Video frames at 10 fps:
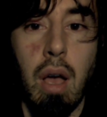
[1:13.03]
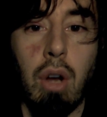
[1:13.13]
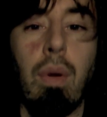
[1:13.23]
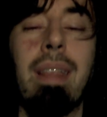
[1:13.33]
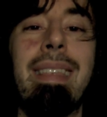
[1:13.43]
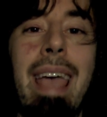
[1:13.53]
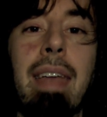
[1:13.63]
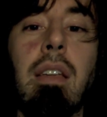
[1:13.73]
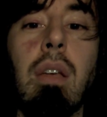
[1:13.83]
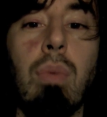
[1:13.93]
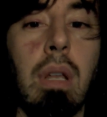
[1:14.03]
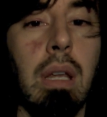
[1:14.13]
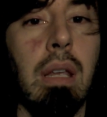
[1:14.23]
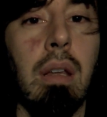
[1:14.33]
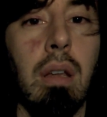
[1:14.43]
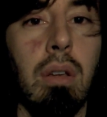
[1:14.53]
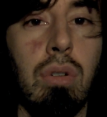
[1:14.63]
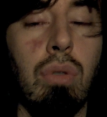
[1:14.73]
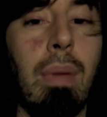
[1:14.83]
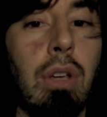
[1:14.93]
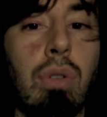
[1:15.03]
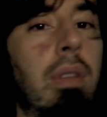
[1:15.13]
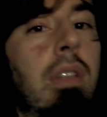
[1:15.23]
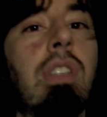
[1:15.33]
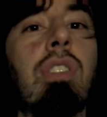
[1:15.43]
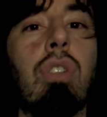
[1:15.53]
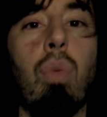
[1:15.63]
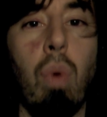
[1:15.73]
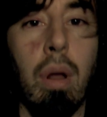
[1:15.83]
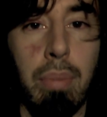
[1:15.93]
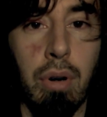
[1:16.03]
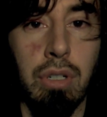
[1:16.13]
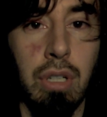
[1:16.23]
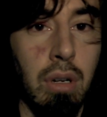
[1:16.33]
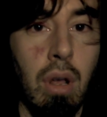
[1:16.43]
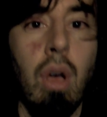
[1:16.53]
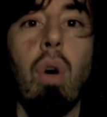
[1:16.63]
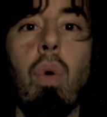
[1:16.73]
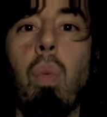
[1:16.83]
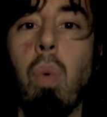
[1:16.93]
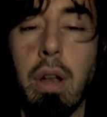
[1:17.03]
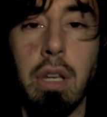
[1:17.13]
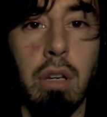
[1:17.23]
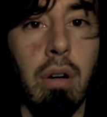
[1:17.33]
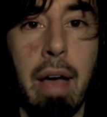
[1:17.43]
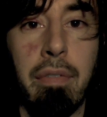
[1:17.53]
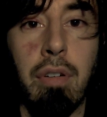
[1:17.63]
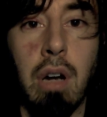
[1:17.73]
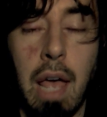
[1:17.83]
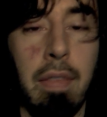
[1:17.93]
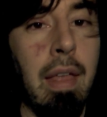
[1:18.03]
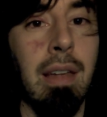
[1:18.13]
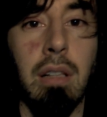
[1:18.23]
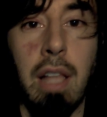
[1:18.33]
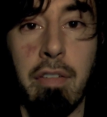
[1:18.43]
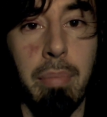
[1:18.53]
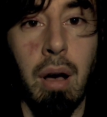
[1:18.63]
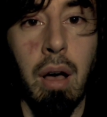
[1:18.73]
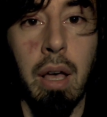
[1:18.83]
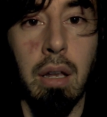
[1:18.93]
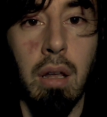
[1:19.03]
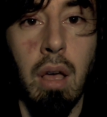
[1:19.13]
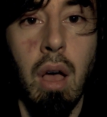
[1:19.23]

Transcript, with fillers: creating the entity we need to make sure that this isn't a one-person, one-year effort and then it's left behind.